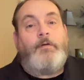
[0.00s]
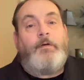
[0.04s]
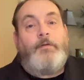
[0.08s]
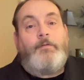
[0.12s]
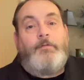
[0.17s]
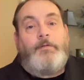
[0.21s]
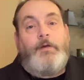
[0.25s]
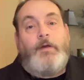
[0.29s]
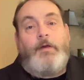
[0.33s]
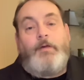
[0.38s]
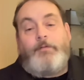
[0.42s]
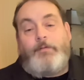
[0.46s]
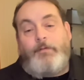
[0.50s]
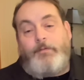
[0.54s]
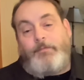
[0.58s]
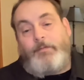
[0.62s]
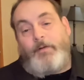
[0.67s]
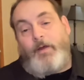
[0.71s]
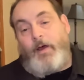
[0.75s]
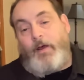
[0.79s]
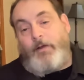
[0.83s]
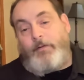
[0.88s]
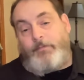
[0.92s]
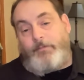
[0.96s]
Jesus
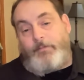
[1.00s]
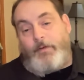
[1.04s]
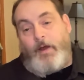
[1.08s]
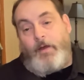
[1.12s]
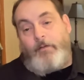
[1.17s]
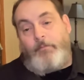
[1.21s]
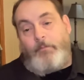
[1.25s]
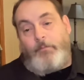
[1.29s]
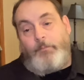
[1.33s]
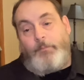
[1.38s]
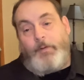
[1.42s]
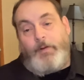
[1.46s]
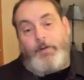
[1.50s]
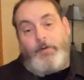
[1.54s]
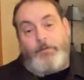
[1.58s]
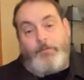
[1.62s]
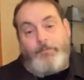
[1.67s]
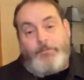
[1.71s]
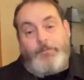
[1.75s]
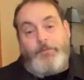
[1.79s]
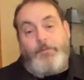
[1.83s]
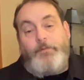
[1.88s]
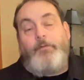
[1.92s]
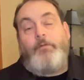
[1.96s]
asked Simon Peter,
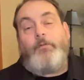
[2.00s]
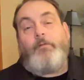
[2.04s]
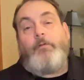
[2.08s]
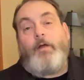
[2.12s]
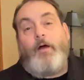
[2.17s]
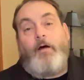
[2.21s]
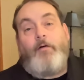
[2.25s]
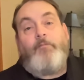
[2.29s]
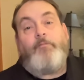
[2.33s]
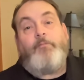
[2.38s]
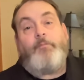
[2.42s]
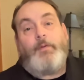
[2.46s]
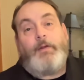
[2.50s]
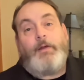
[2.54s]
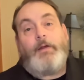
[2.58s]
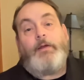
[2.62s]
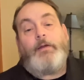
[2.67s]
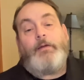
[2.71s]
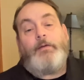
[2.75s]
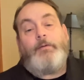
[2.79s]
Do you love me?